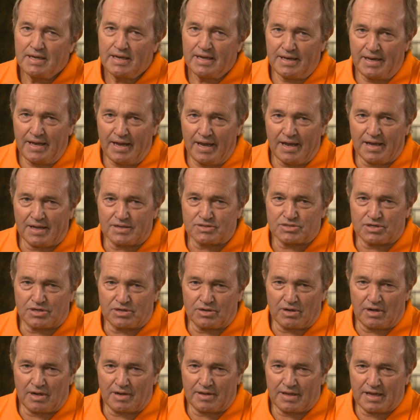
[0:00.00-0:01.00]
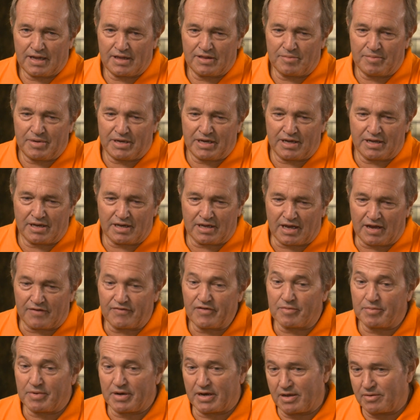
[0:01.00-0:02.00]
It has, you know. I, in the beginning,
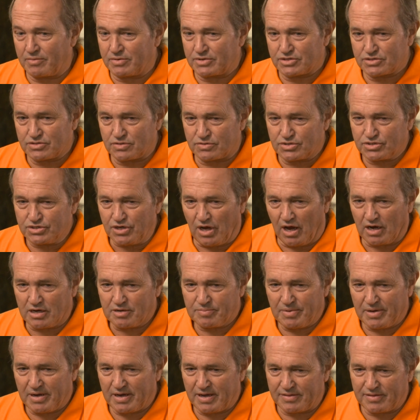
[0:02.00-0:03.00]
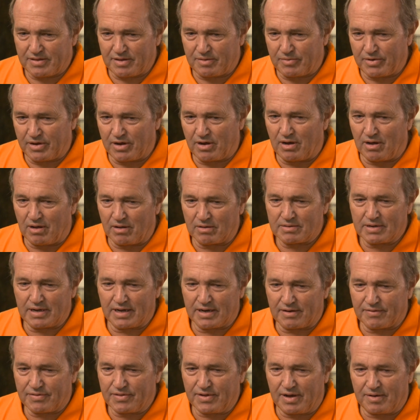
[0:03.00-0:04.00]
everybody was so shocked by it that we all
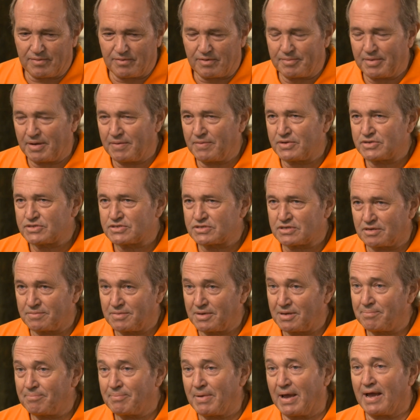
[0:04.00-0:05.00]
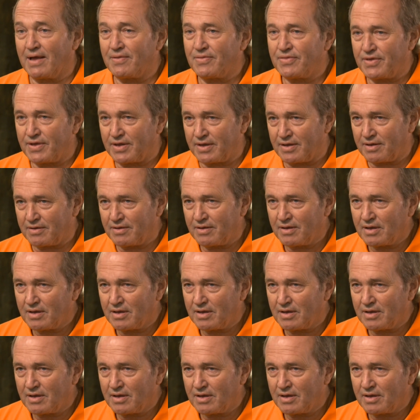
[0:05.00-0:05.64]
kind of thought, well, maybe this is going to be a bad thing.